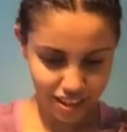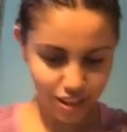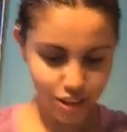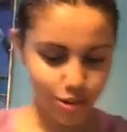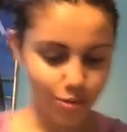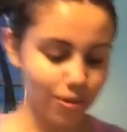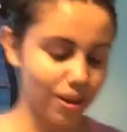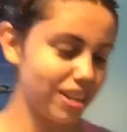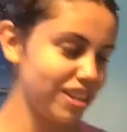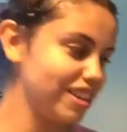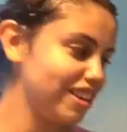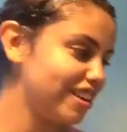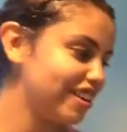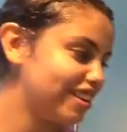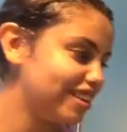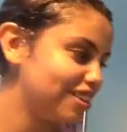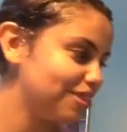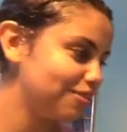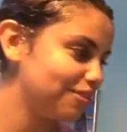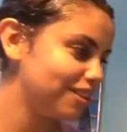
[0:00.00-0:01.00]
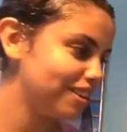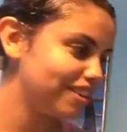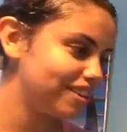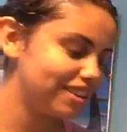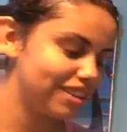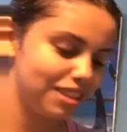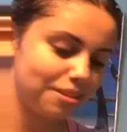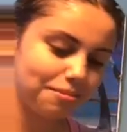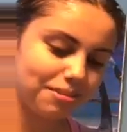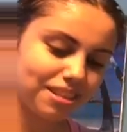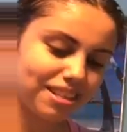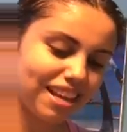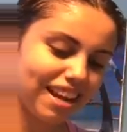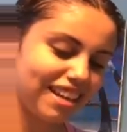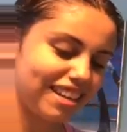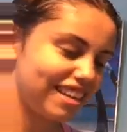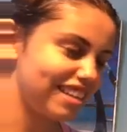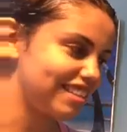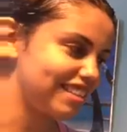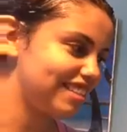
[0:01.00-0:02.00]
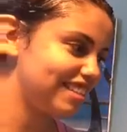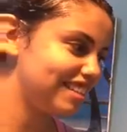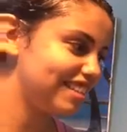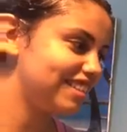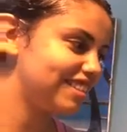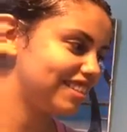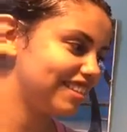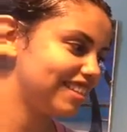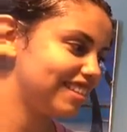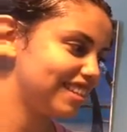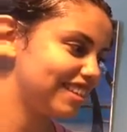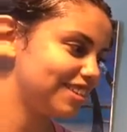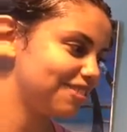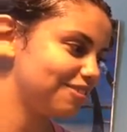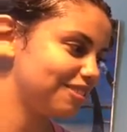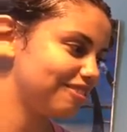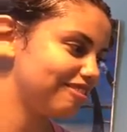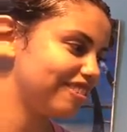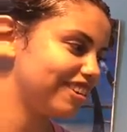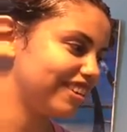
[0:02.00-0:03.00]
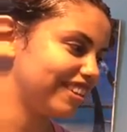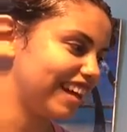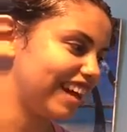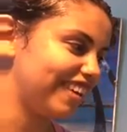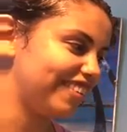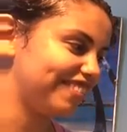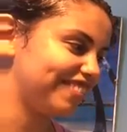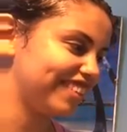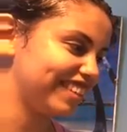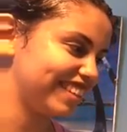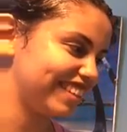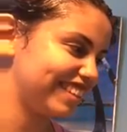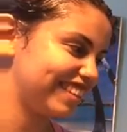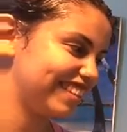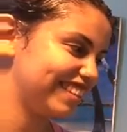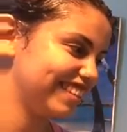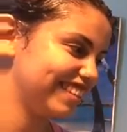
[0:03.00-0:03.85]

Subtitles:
You want your tips, Dad? Cause this one will help it.